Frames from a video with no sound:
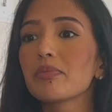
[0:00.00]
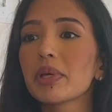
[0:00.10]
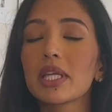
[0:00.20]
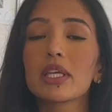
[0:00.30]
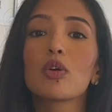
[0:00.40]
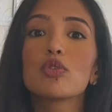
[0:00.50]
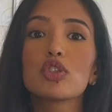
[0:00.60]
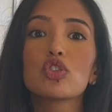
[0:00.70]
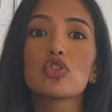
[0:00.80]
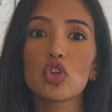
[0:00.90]
but it goes
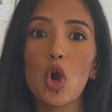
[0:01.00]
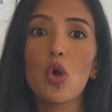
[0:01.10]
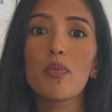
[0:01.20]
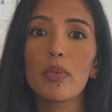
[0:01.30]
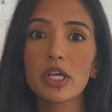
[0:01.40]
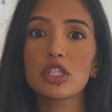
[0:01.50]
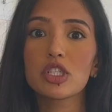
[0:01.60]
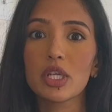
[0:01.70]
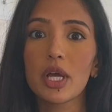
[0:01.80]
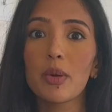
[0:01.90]
so
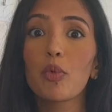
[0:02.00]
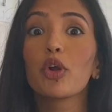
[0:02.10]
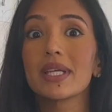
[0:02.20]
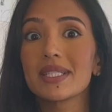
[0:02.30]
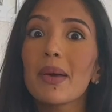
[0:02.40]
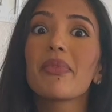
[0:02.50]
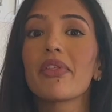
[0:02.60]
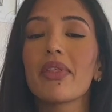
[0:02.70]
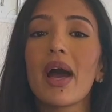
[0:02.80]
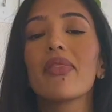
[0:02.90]
much more in depth
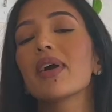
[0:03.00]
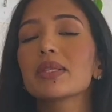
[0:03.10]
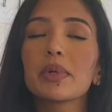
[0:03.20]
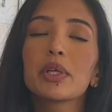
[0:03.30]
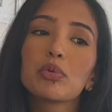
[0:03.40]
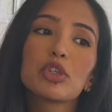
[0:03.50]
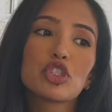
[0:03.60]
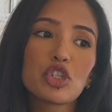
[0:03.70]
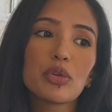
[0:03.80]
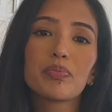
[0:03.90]
than that. And that's why you really
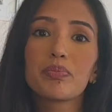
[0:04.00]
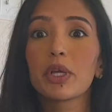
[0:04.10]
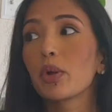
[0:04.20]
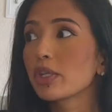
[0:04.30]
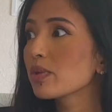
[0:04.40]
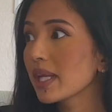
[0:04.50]
should be going to an